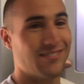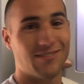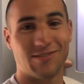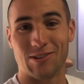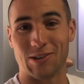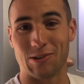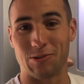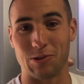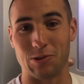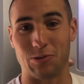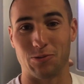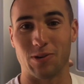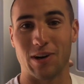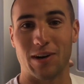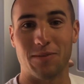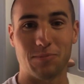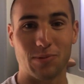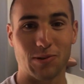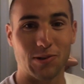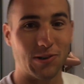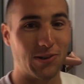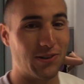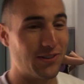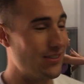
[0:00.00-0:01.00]
We're with Red
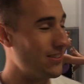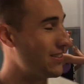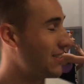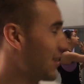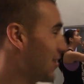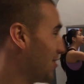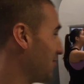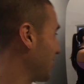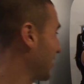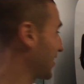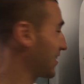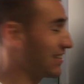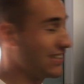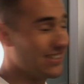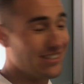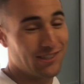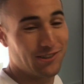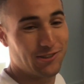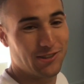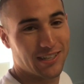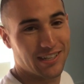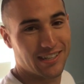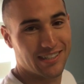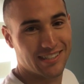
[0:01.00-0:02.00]
Bull, so we're gonna
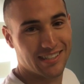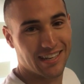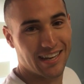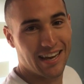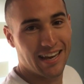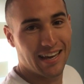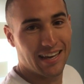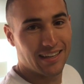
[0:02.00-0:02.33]
do this.